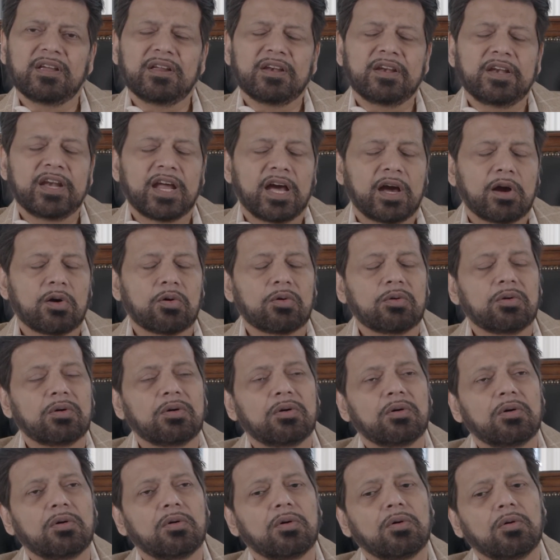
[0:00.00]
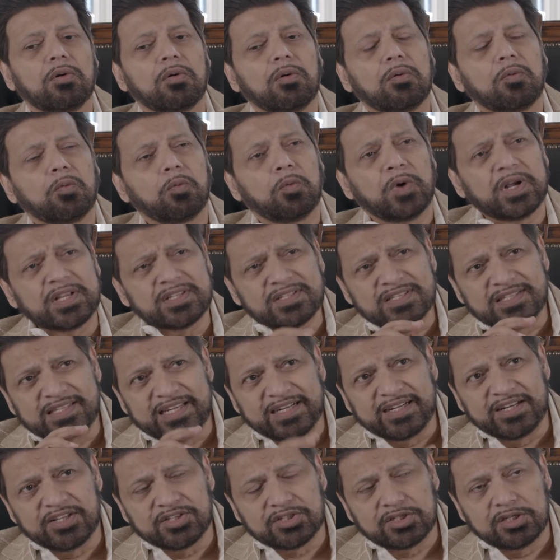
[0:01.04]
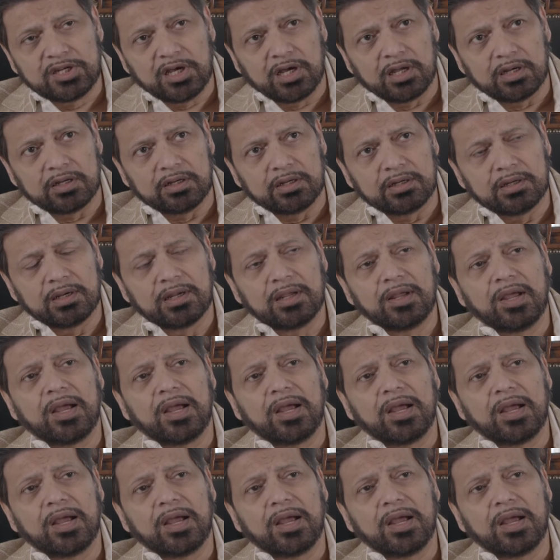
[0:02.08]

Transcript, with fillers: Now, once that is done,